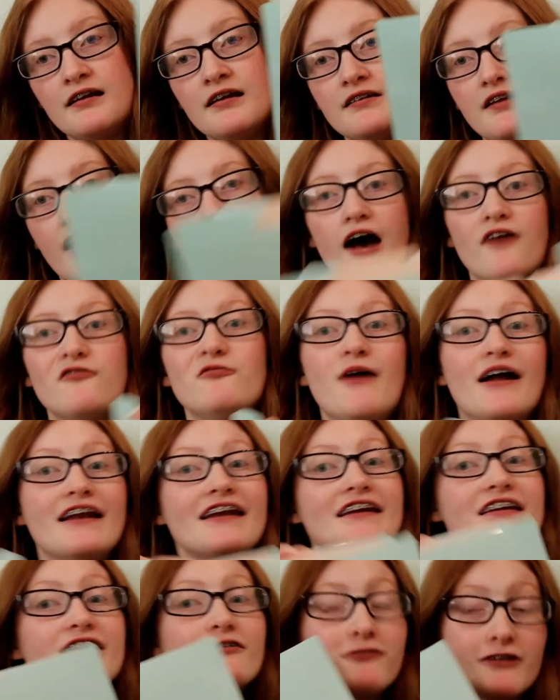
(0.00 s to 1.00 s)
they have
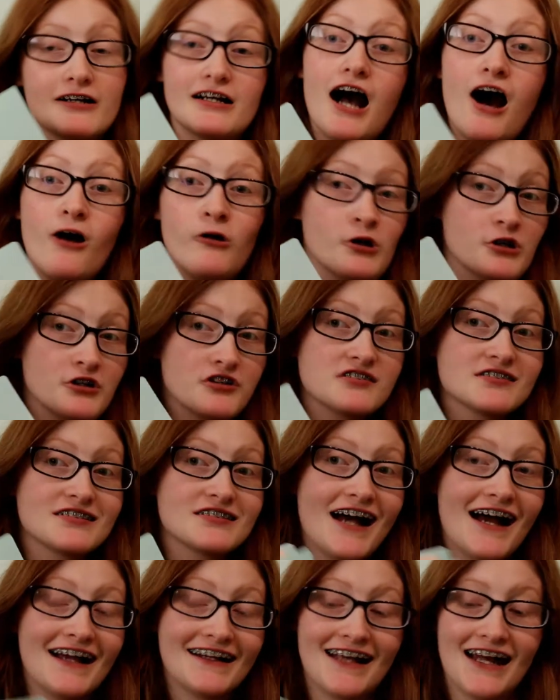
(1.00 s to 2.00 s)
many different colors.
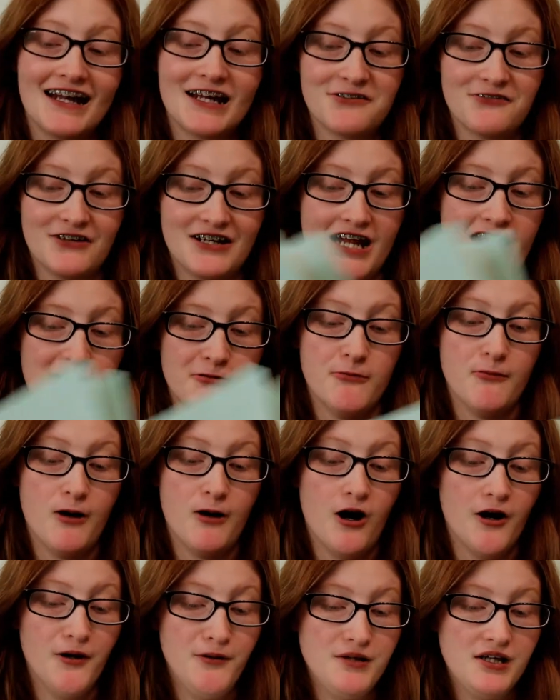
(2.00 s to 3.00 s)
I can't even name them
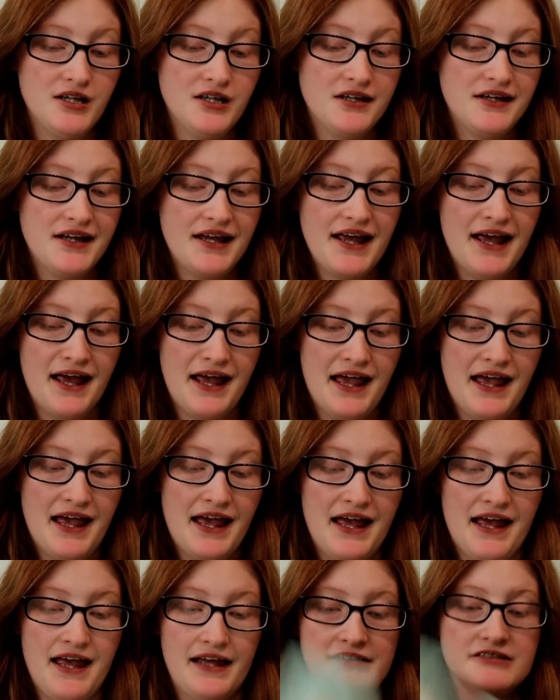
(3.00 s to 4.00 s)
all.
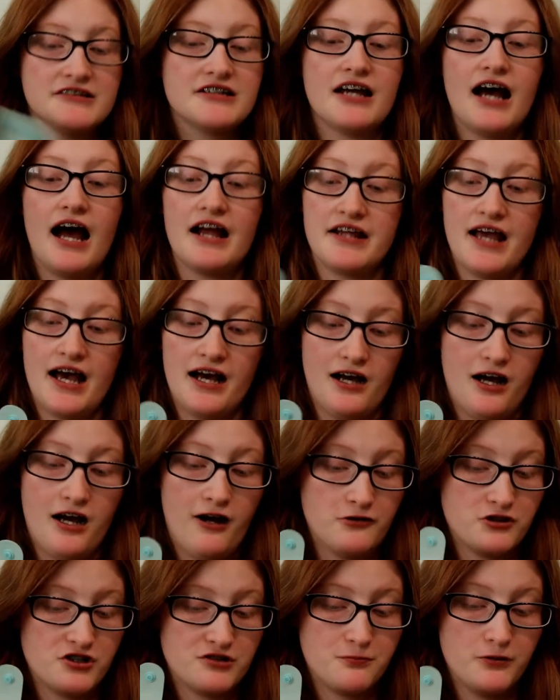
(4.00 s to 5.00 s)
And yeah,
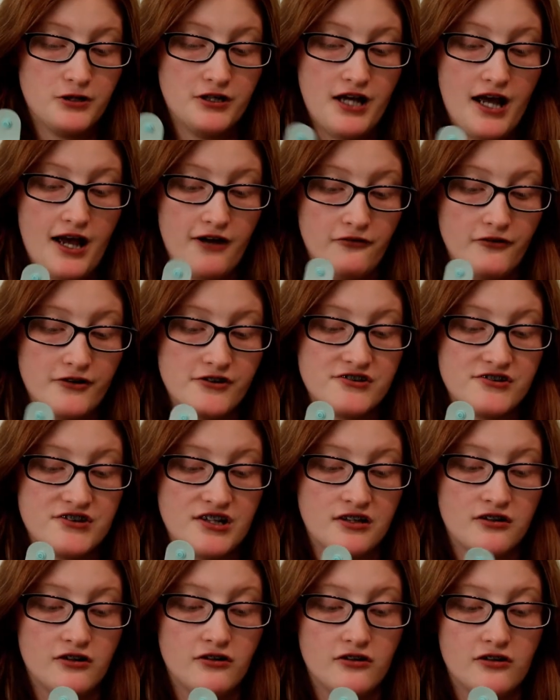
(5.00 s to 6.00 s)
I'll just put every
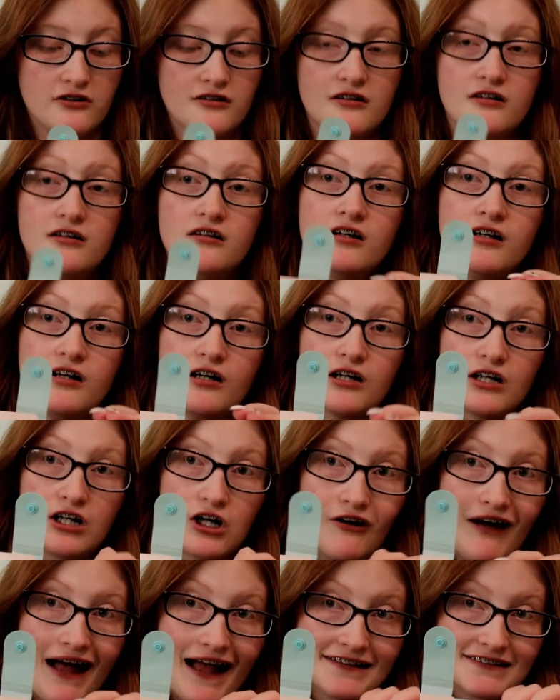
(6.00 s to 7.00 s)
single
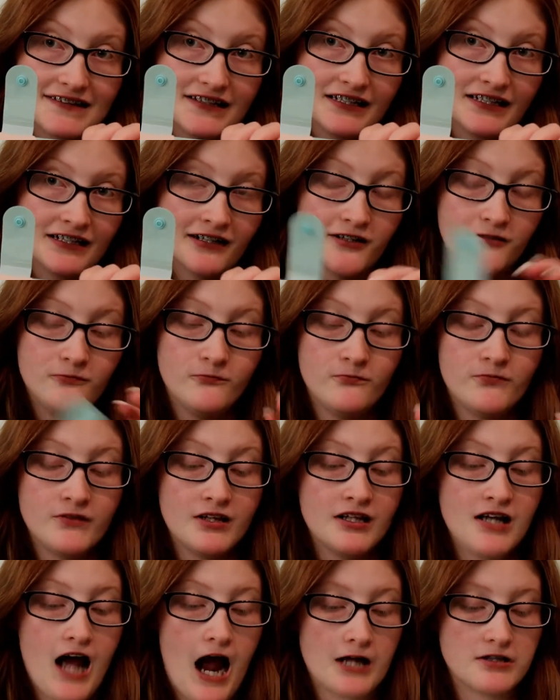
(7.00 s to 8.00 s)
class in here.
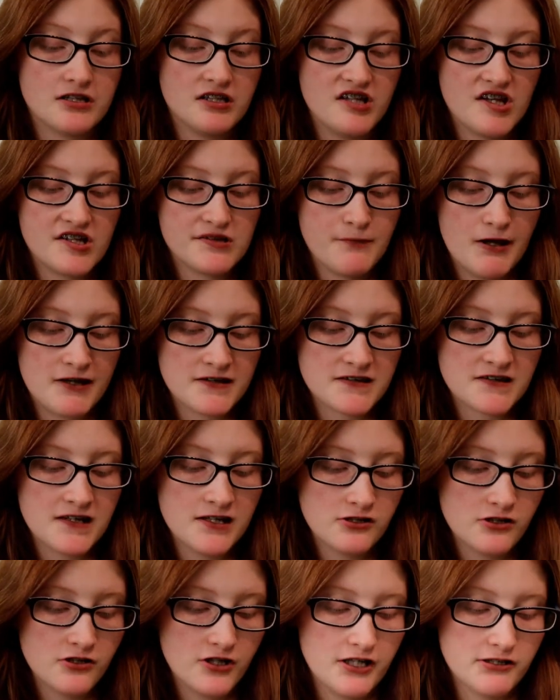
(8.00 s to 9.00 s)
I did this my
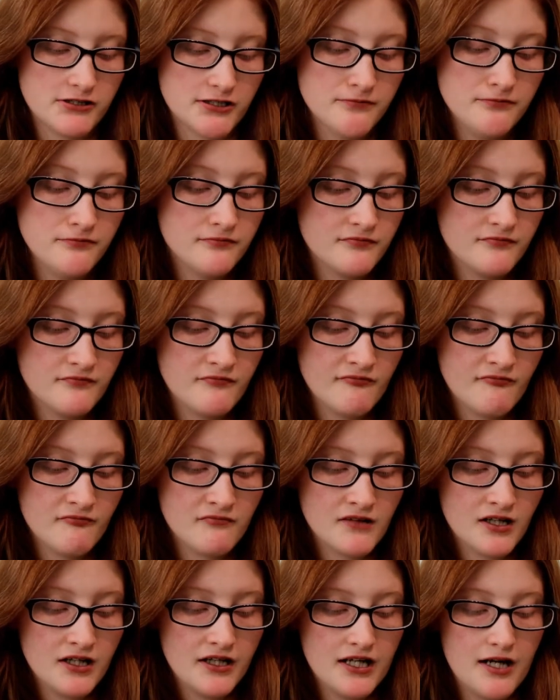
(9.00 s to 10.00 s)
senior year,
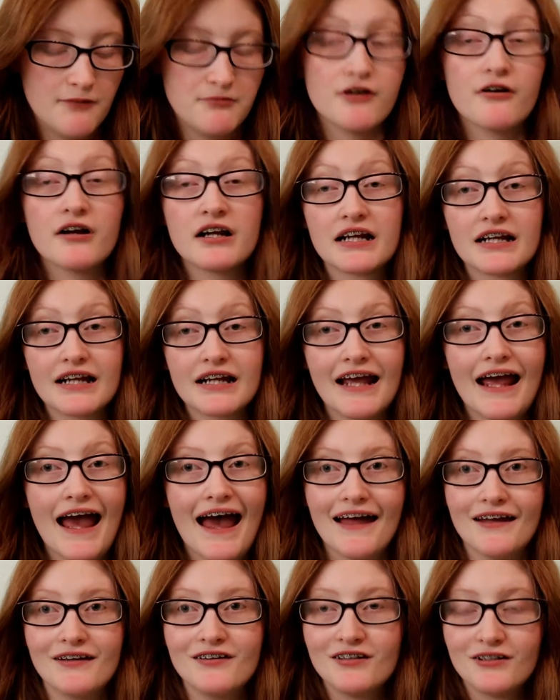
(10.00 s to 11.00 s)
and I'm doing it
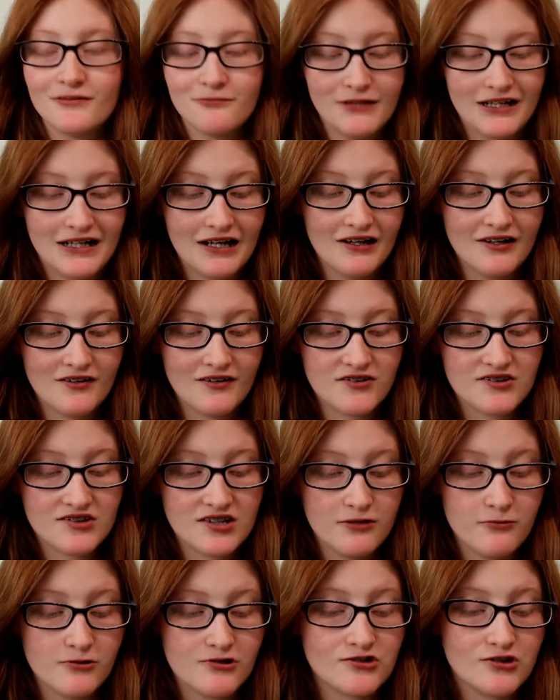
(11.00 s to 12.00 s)
again because
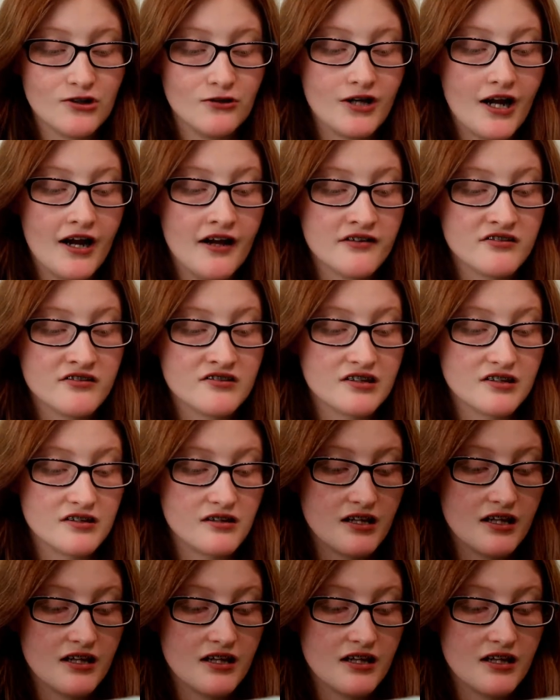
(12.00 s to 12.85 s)
it was so nice,